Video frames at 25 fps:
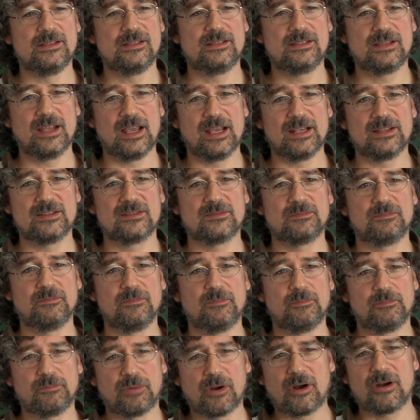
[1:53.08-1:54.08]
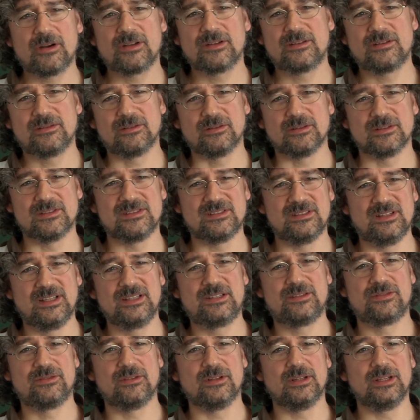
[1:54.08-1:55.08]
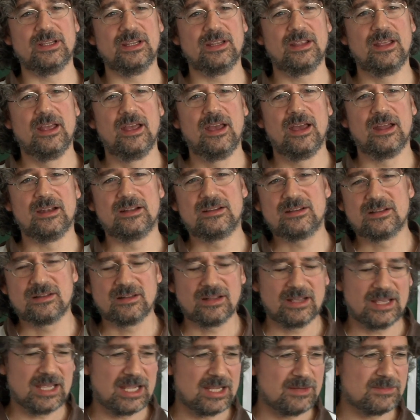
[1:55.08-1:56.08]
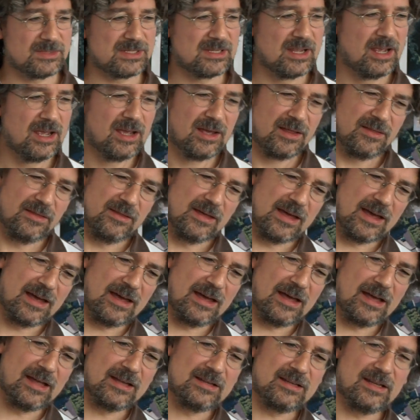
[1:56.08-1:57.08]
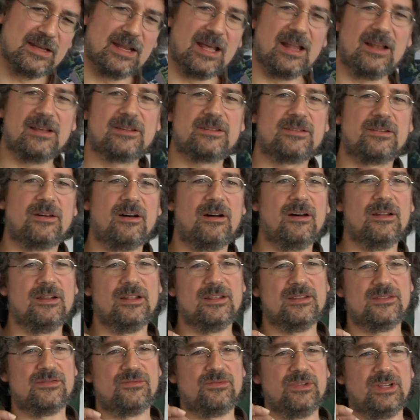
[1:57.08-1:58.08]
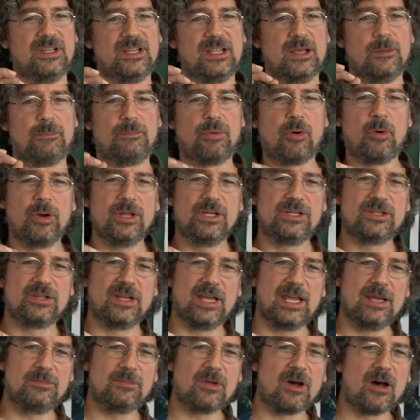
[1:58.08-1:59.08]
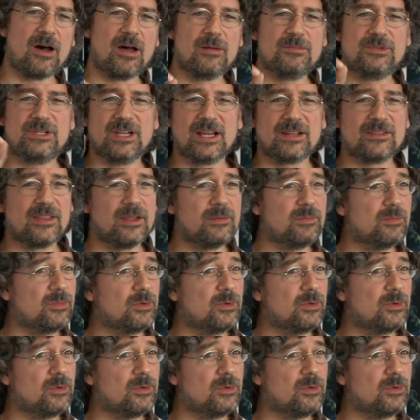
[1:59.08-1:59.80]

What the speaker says: takes particles literally and claims that an electron is really a point-shaped object that